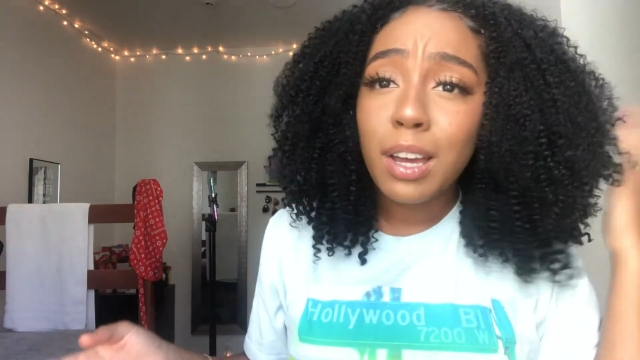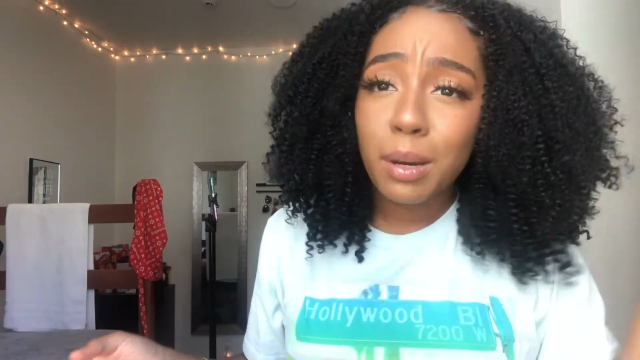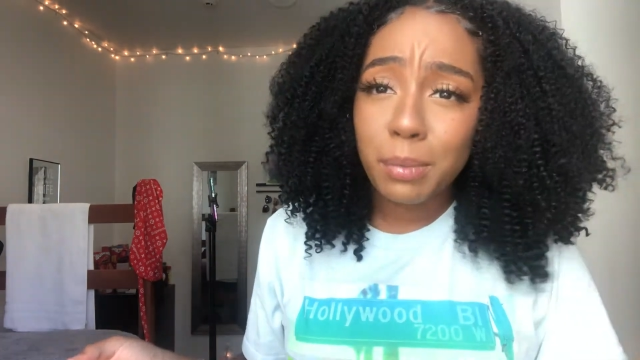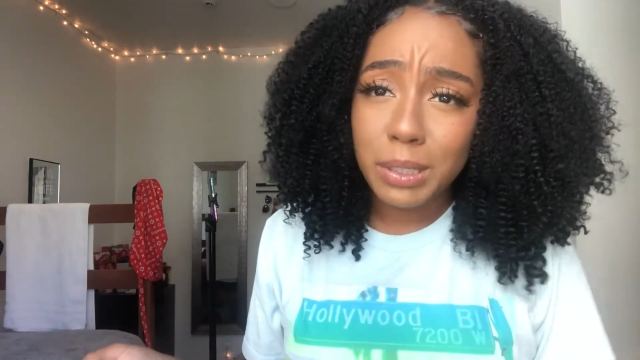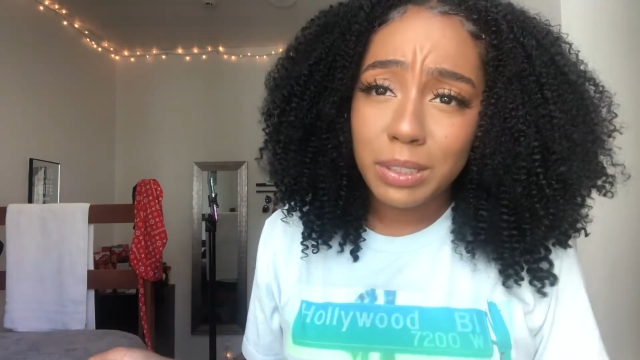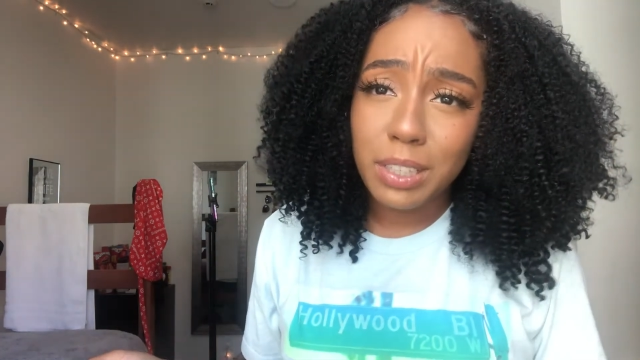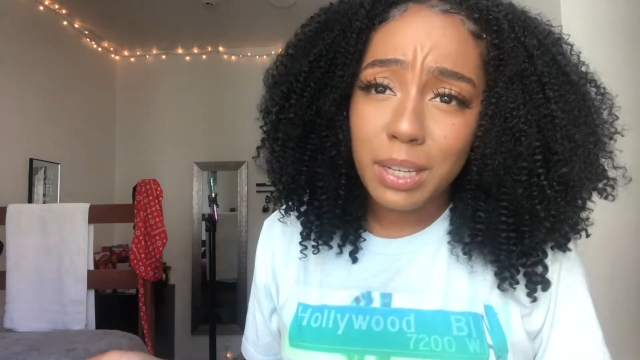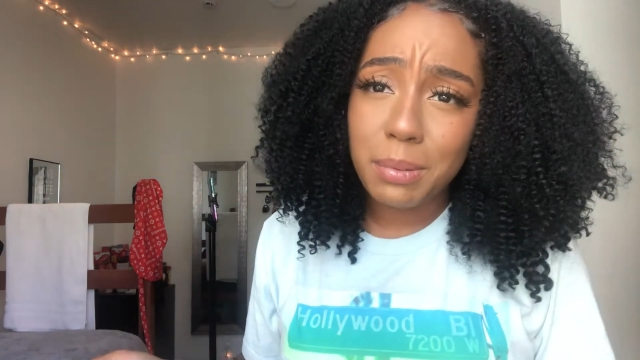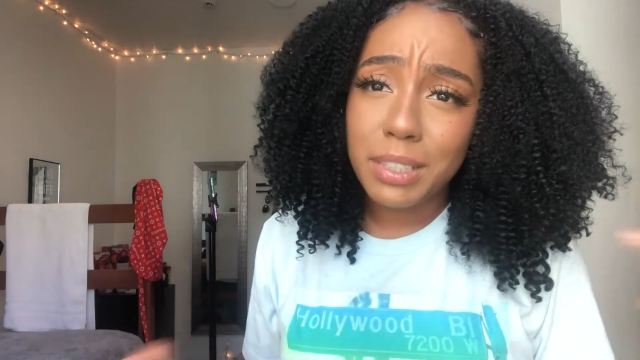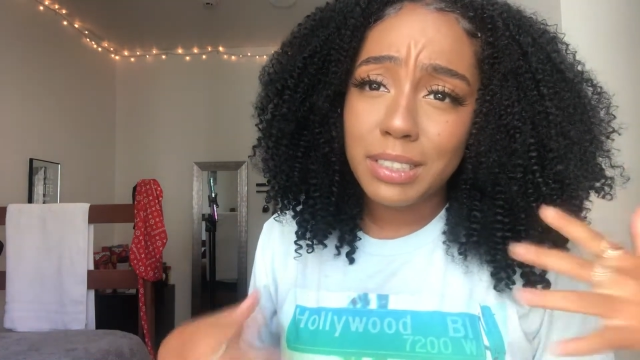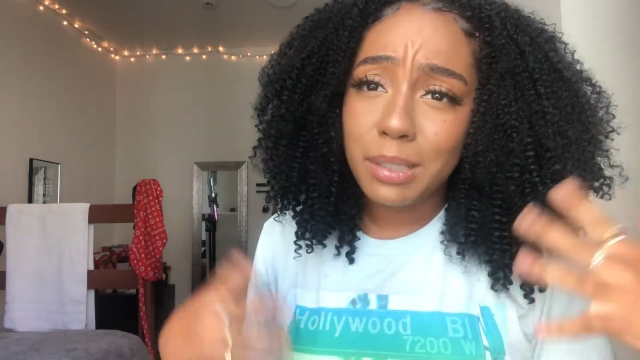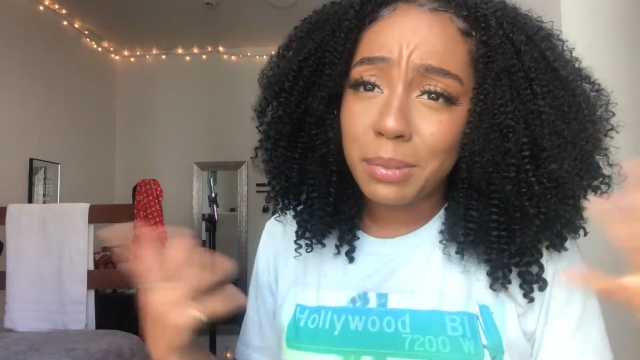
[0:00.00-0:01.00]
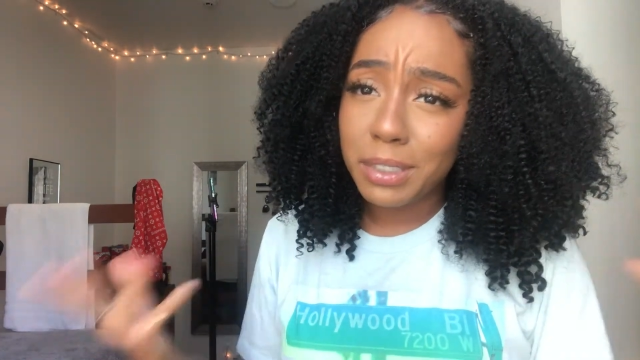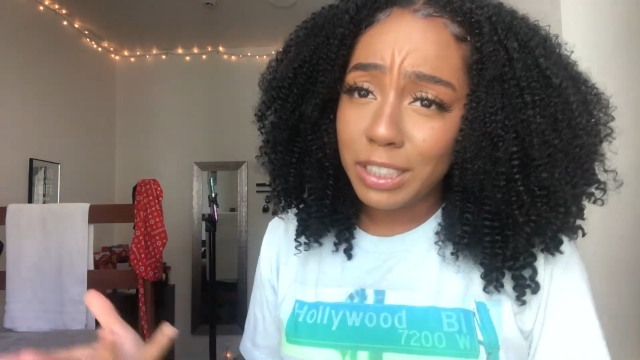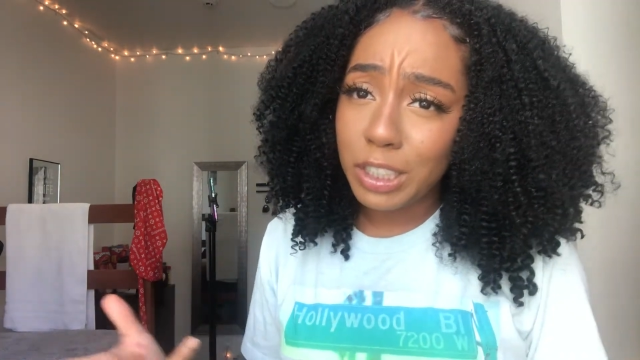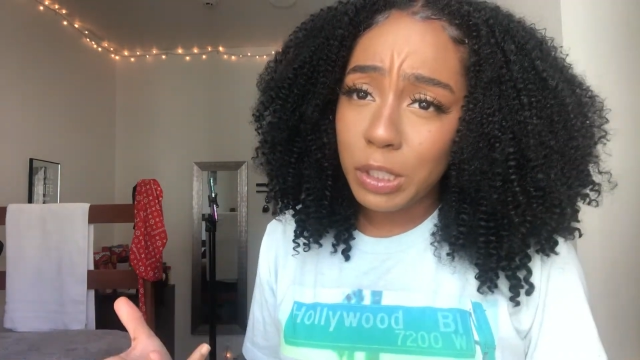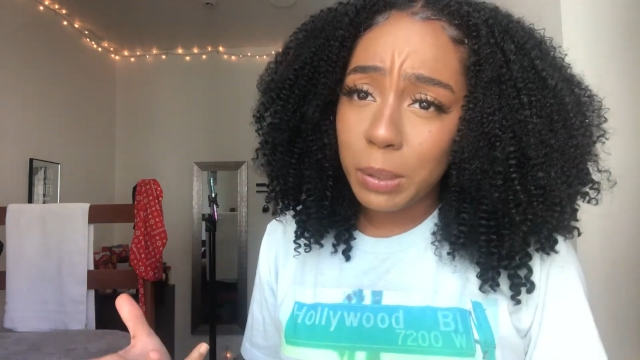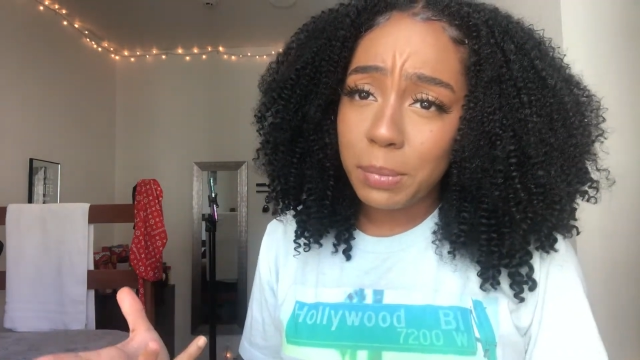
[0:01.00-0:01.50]
but it's okay because I'm gonna look
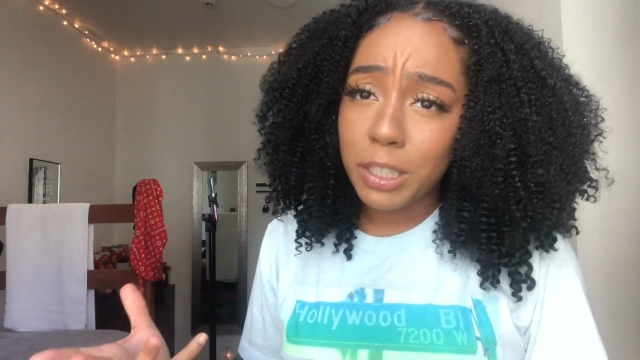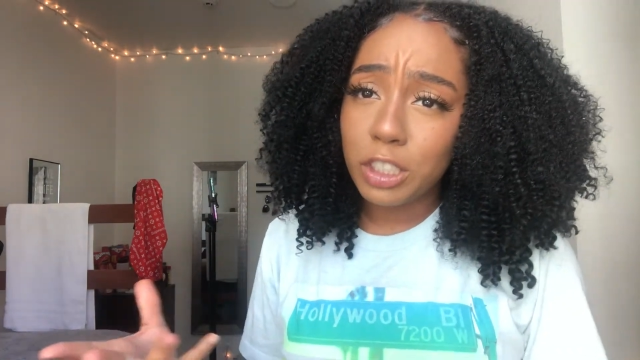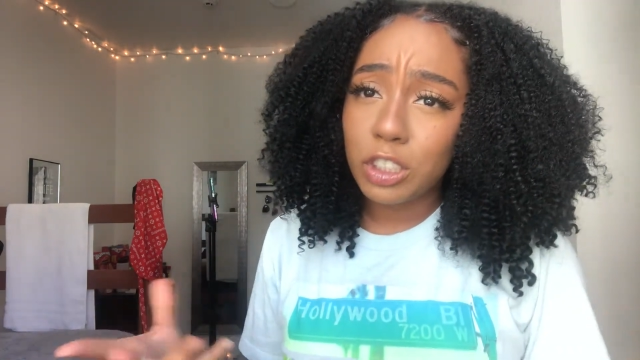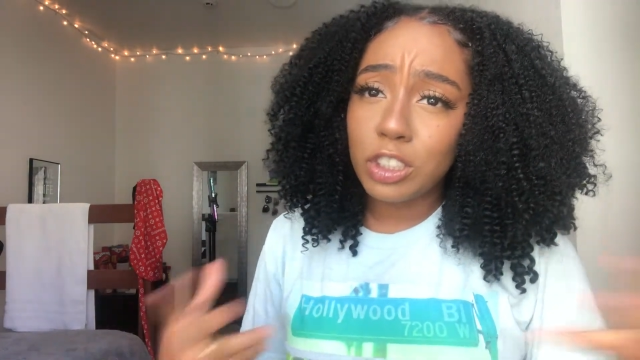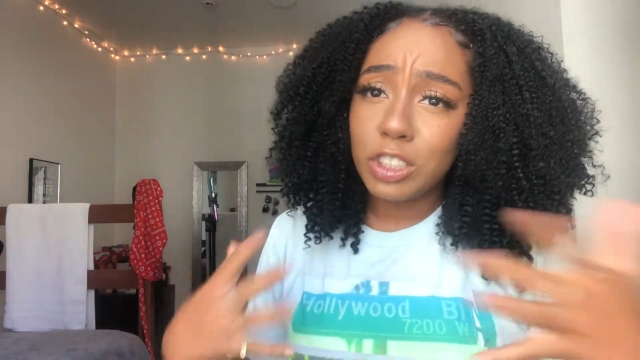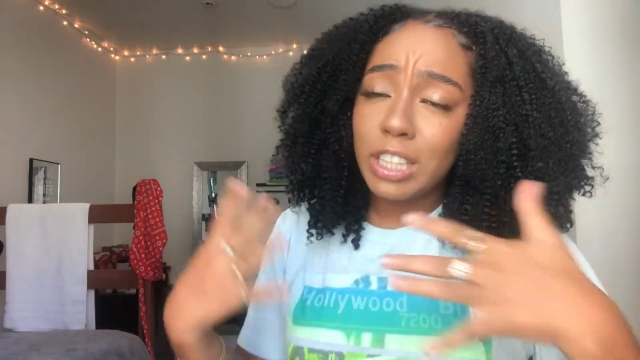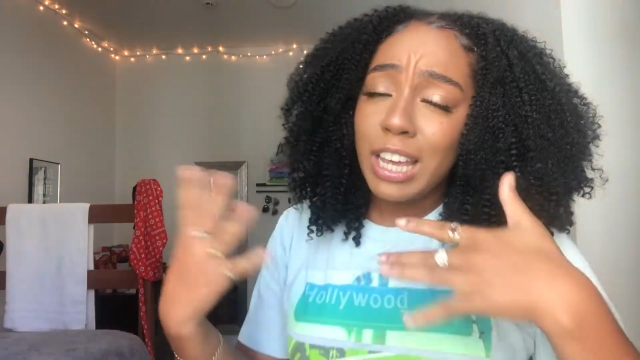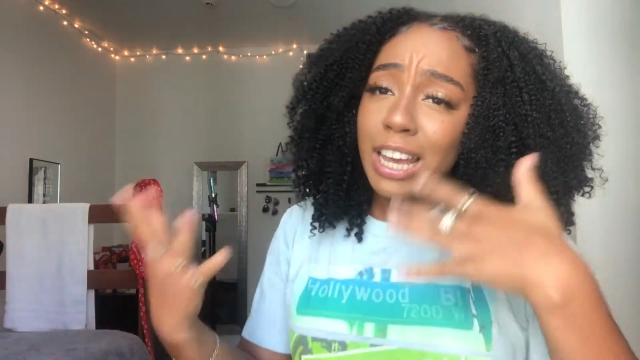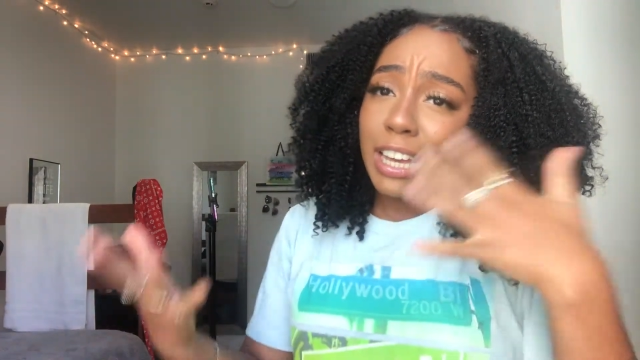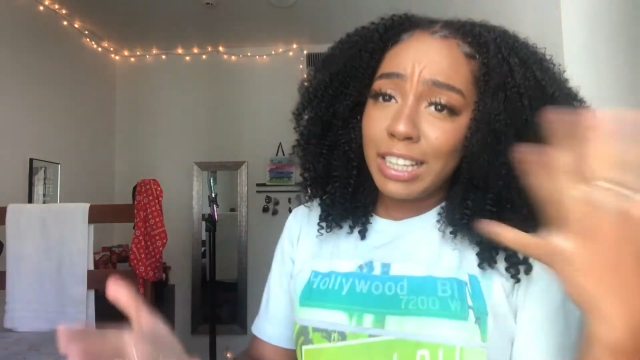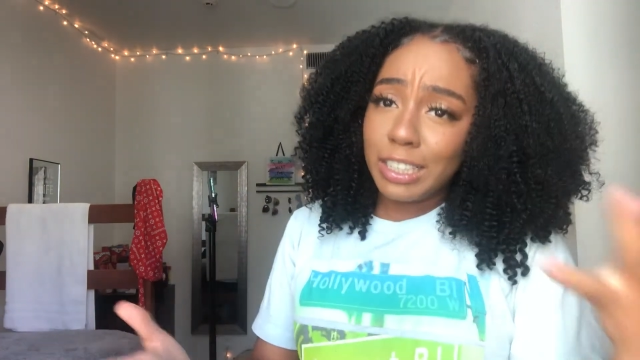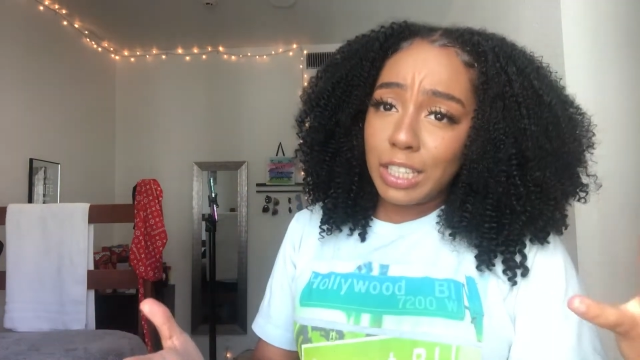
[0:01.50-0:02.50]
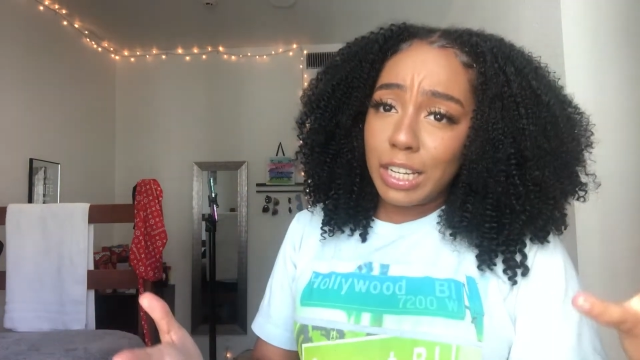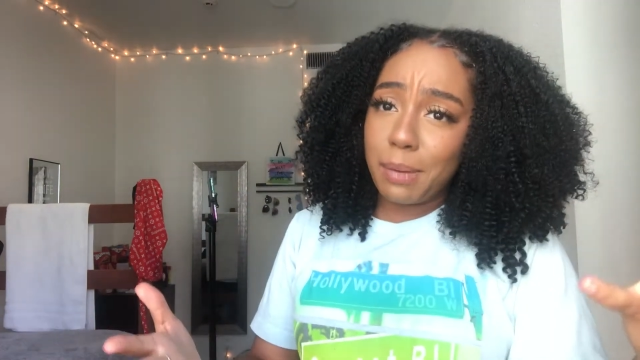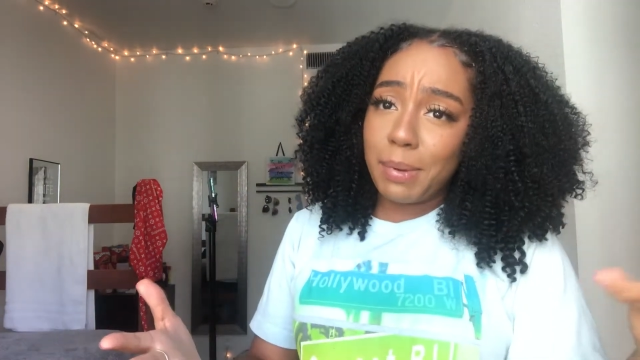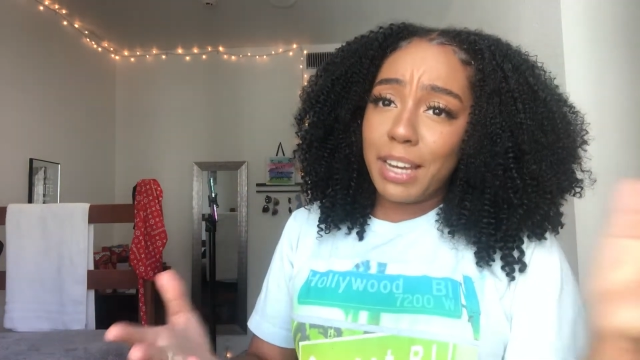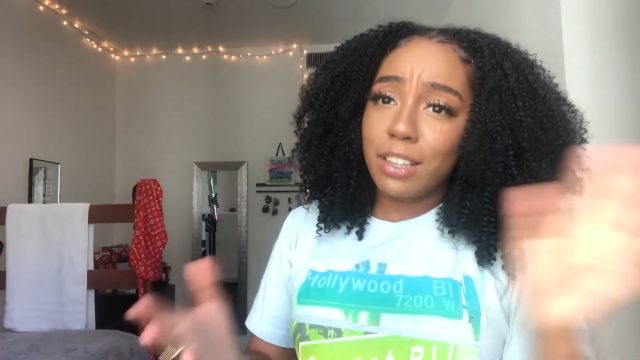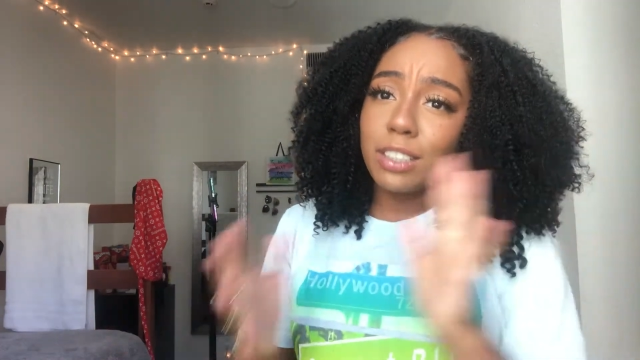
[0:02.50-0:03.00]
cute in pictures. That's all that
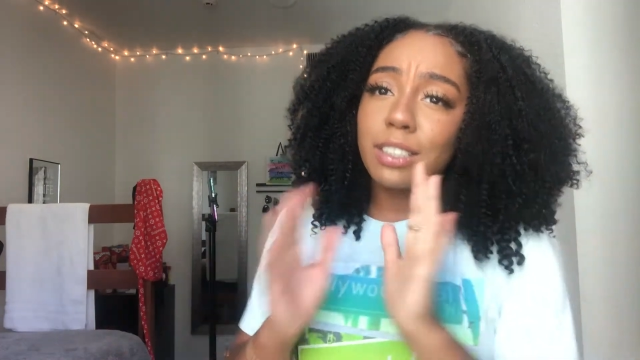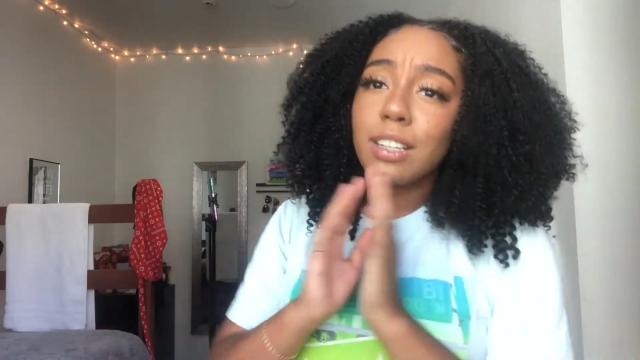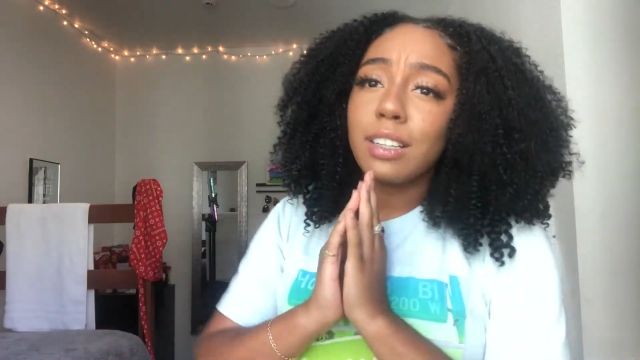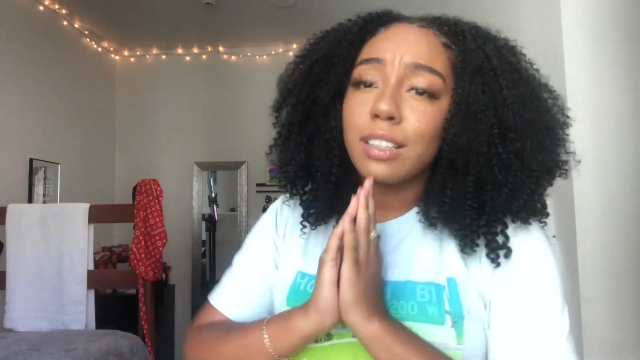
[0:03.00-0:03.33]
matters.